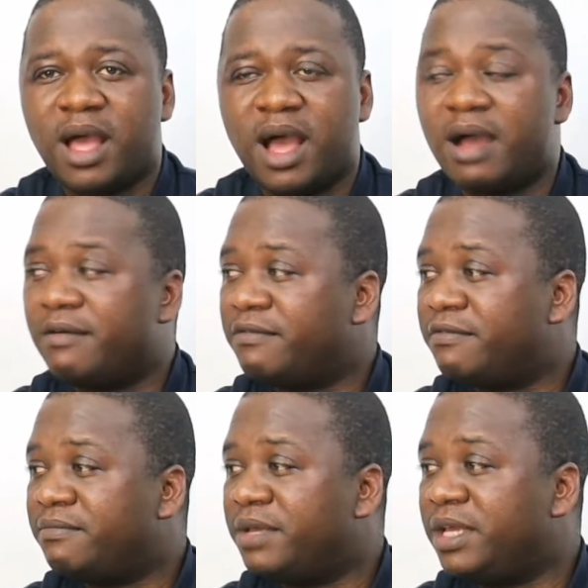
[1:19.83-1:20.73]

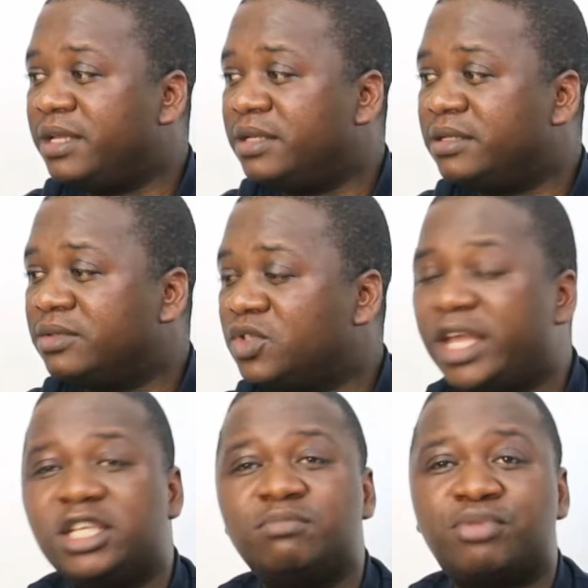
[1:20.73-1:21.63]
have been
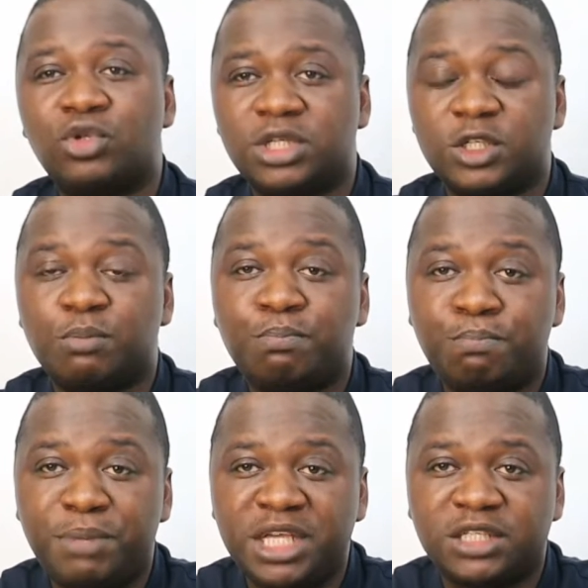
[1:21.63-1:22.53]
staging protests,
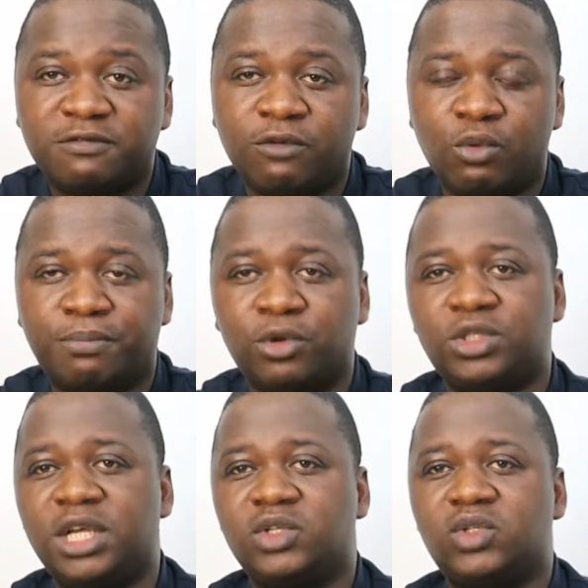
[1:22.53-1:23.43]
peaceful
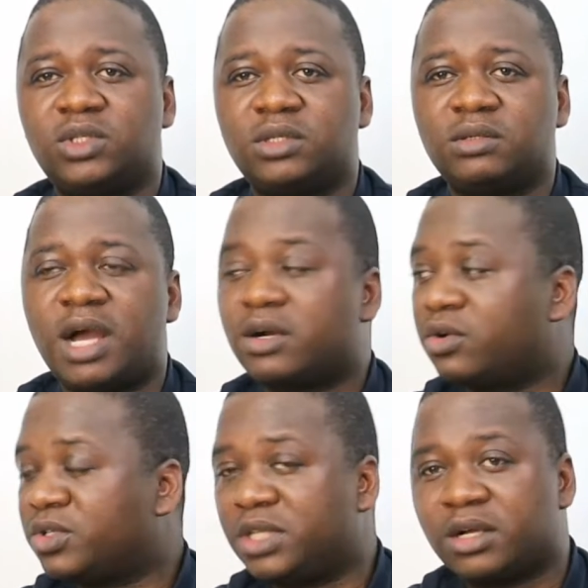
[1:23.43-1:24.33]
protests
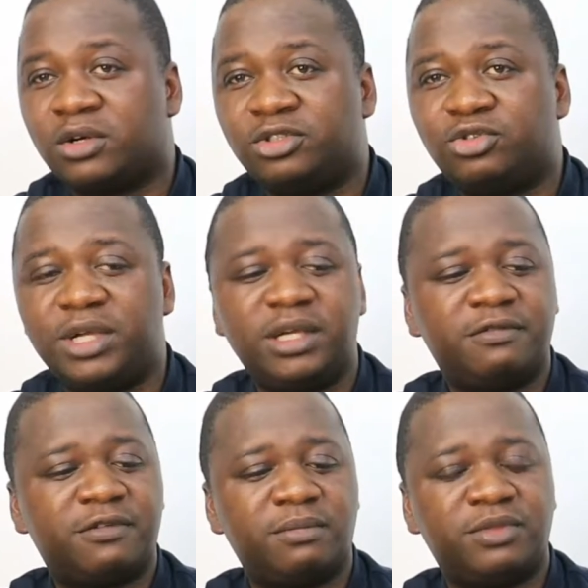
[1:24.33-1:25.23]
across the country
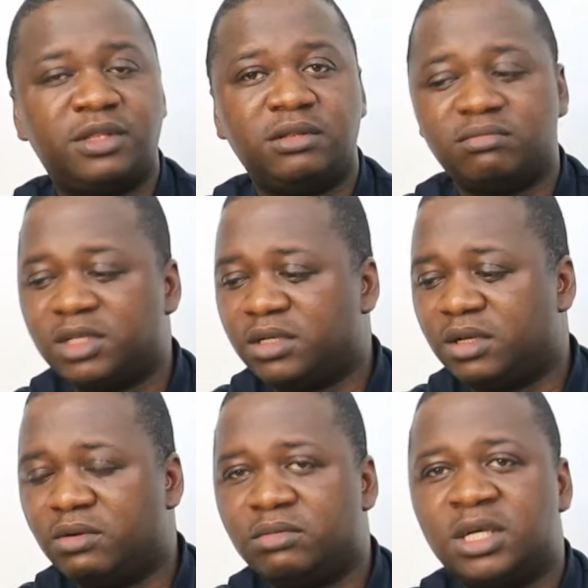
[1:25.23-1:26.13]
from,
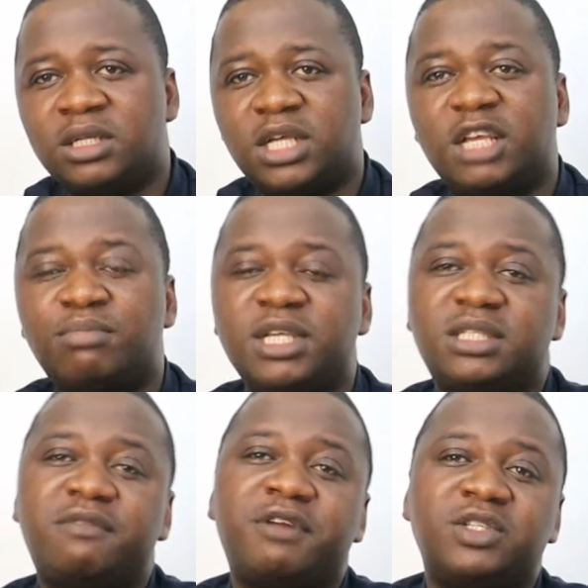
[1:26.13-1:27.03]
taking place
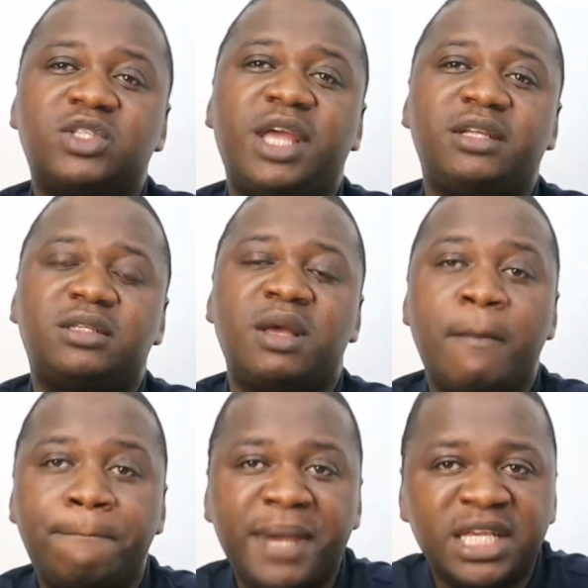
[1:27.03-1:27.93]
in different states.
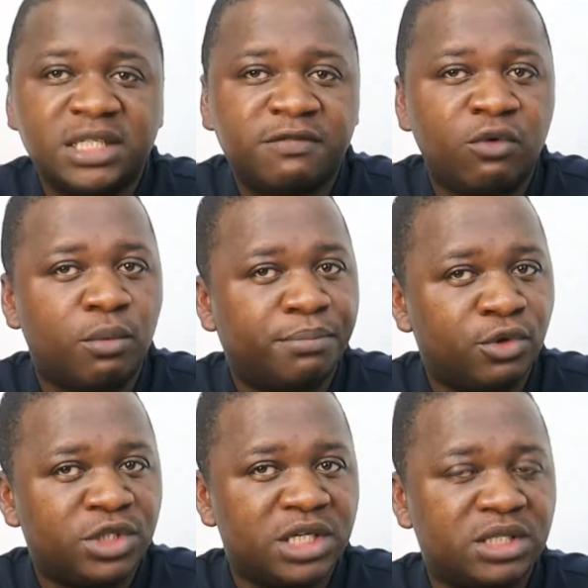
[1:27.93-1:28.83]
Peaceful
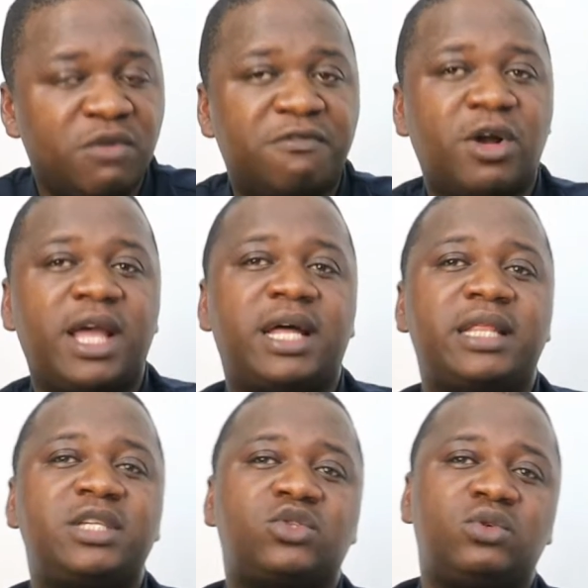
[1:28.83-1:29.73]
protests. Don't forget
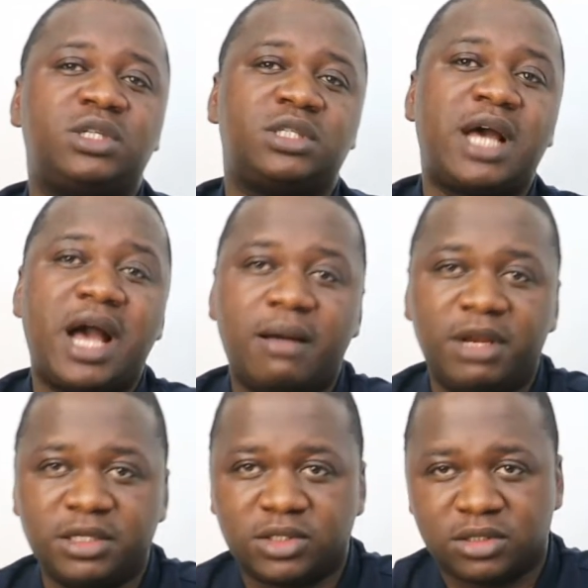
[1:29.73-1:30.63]
that these students are
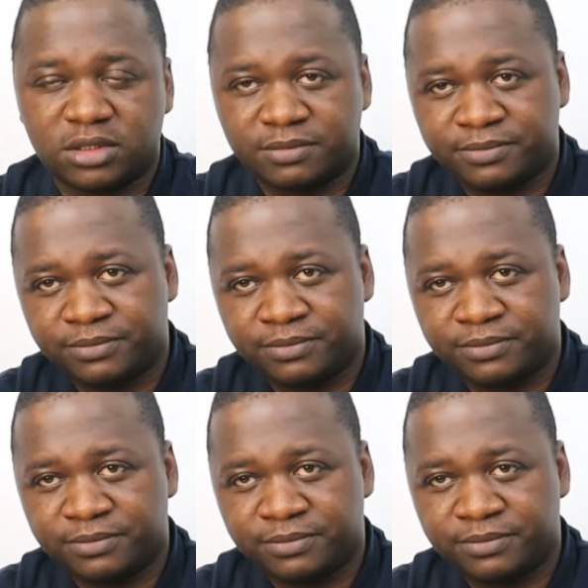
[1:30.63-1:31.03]
harmless.